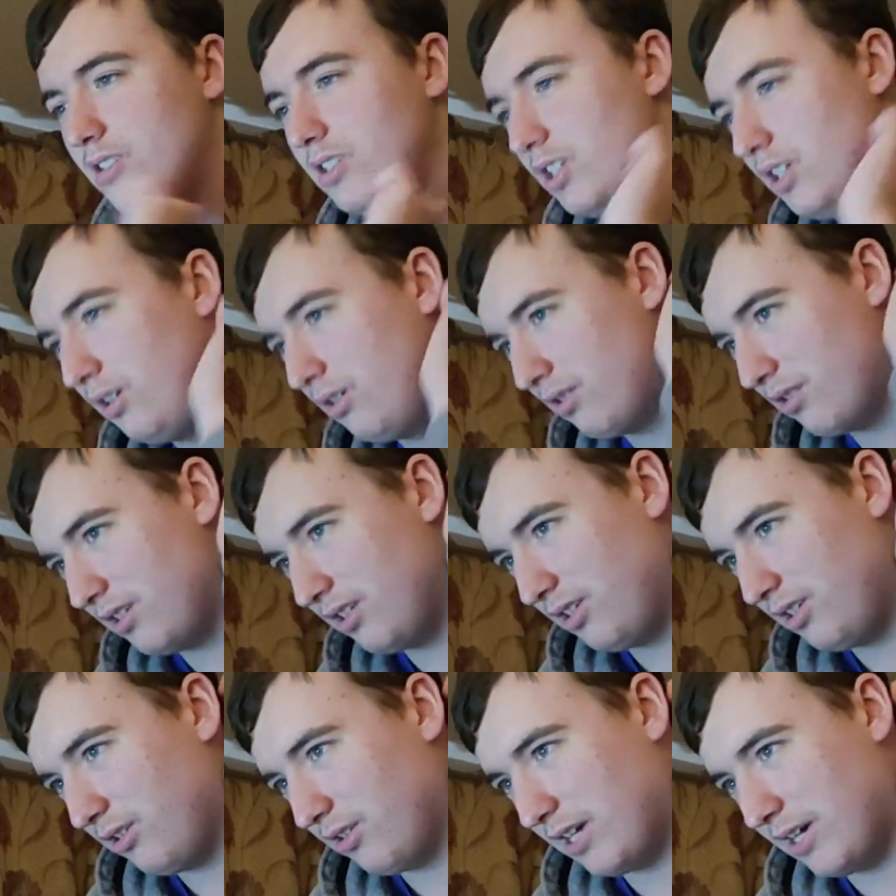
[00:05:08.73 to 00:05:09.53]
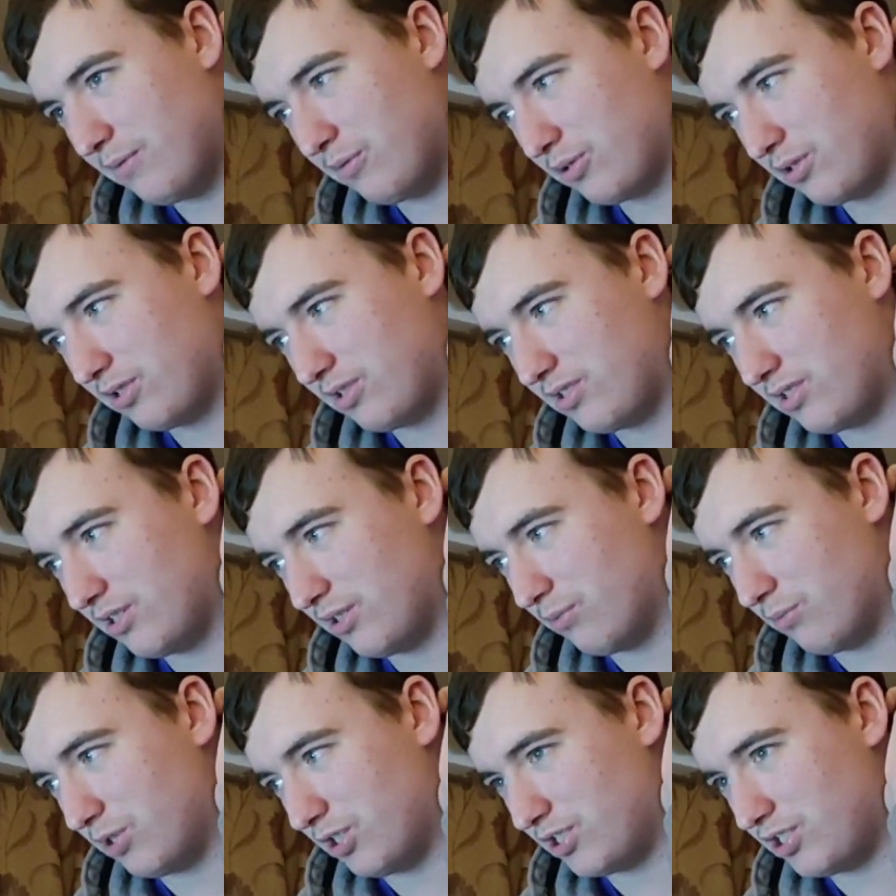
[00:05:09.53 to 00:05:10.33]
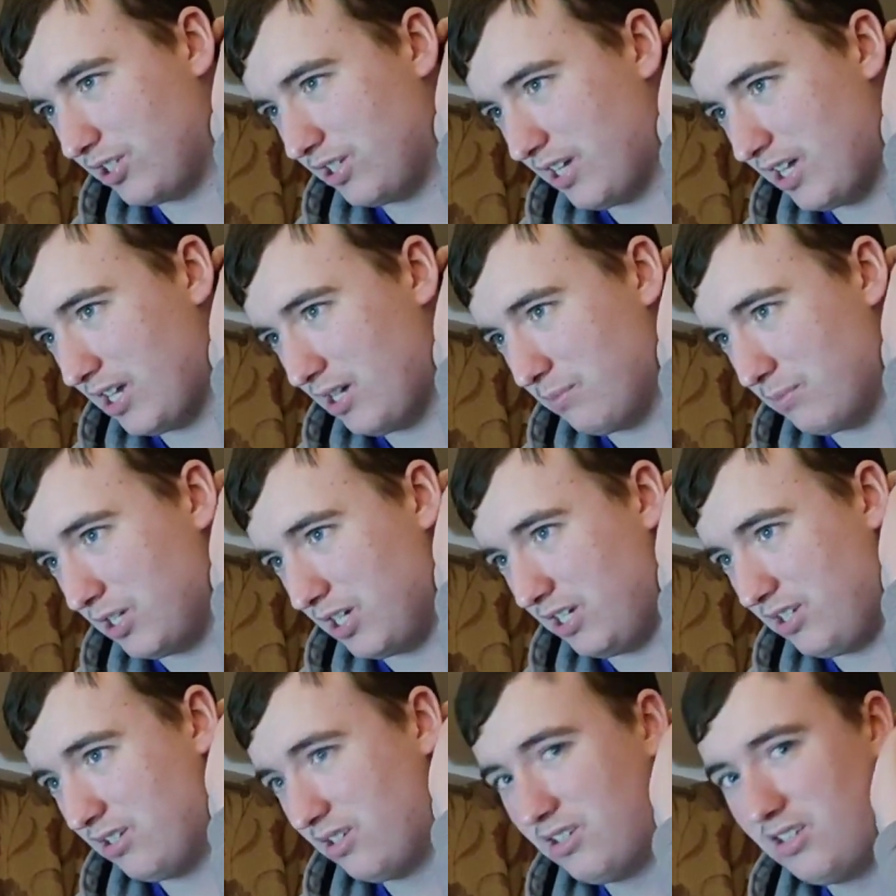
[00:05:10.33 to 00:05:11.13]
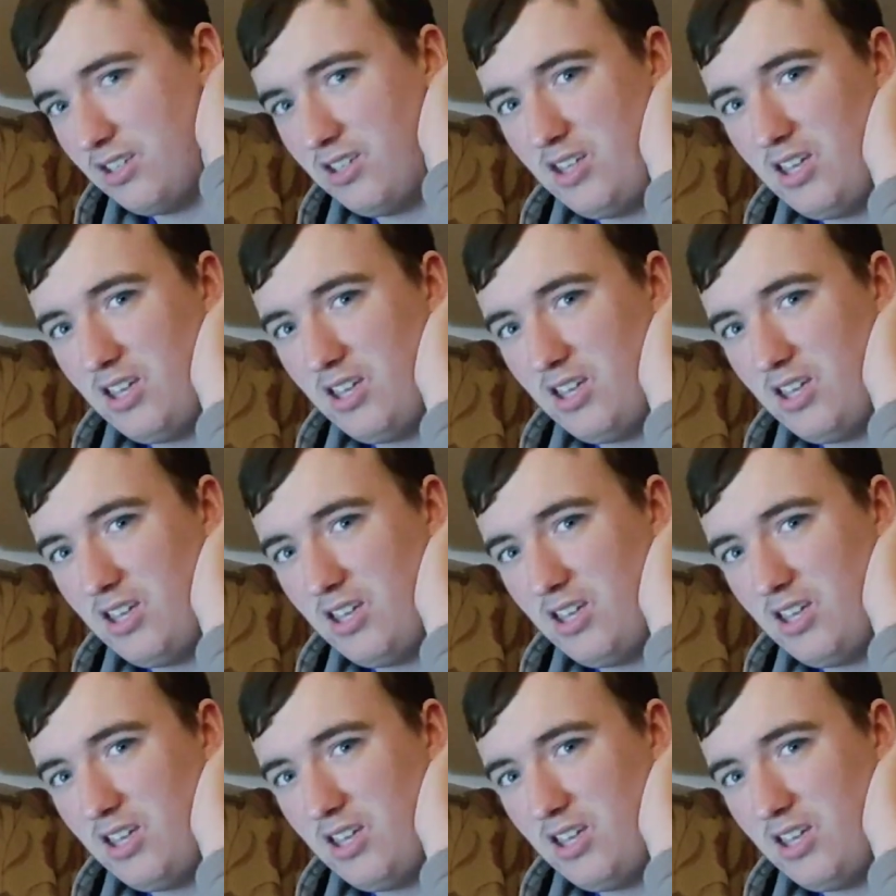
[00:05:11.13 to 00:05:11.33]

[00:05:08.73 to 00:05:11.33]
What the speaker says: Do you think you'll ever consider watching anime?